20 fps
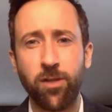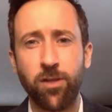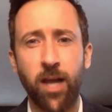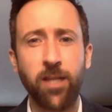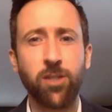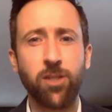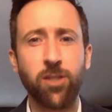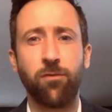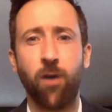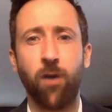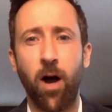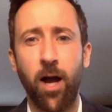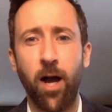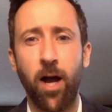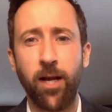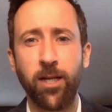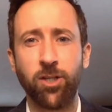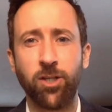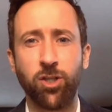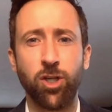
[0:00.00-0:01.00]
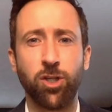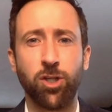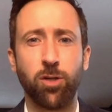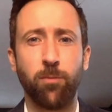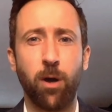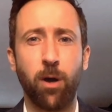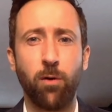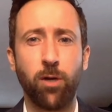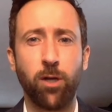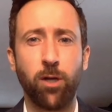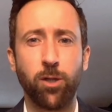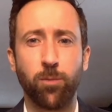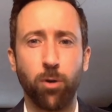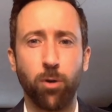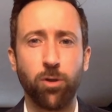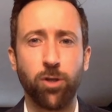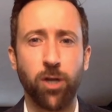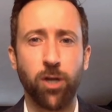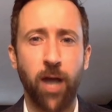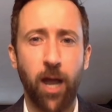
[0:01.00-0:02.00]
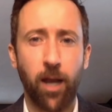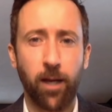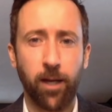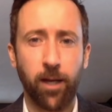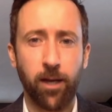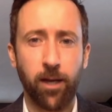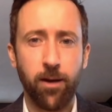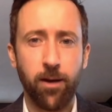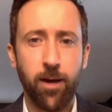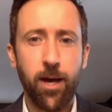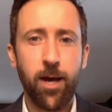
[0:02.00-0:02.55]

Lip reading: That's fine. It's just about his personality.